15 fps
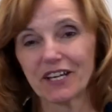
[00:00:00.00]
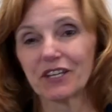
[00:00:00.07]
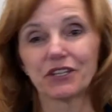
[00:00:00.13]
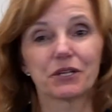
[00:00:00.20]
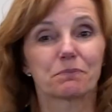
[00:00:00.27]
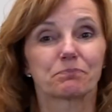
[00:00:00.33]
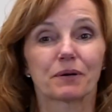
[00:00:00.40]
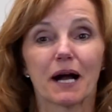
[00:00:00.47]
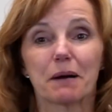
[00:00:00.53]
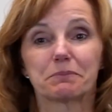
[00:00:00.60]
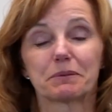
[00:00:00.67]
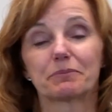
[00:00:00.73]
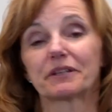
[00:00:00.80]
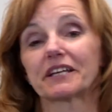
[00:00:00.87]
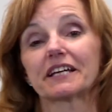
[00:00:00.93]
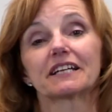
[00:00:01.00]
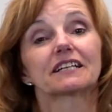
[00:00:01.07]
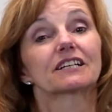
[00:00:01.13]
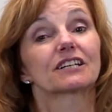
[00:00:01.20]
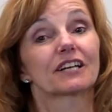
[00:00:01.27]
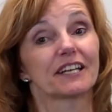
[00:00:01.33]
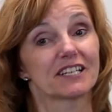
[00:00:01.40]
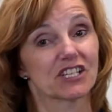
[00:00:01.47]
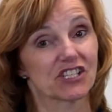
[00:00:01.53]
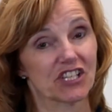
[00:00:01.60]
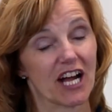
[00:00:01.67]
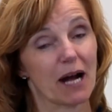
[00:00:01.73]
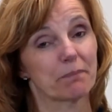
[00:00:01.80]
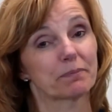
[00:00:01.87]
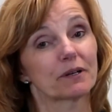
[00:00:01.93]
you're probably going to
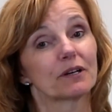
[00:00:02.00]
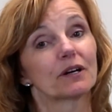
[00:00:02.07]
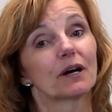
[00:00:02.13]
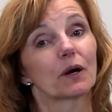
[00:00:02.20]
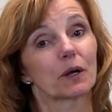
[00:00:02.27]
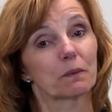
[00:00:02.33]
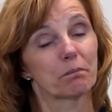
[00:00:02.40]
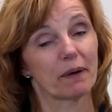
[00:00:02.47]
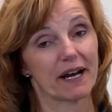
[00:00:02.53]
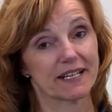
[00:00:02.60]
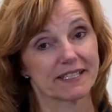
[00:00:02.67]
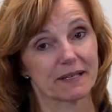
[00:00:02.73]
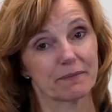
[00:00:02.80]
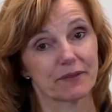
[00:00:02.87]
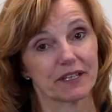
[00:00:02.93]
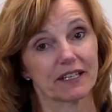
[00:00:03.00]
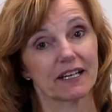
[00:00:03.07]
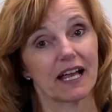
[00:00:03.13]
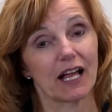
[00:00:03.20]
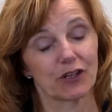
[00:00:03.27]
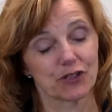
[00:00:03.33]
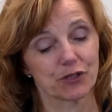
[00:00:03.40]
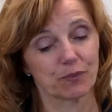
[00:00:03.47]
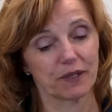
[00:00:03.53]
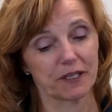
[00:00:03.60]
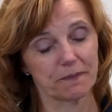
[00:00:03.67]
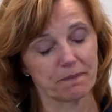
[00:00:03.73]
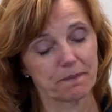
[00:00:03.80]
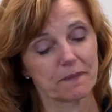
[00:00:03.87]
shop or buy something elsewhere.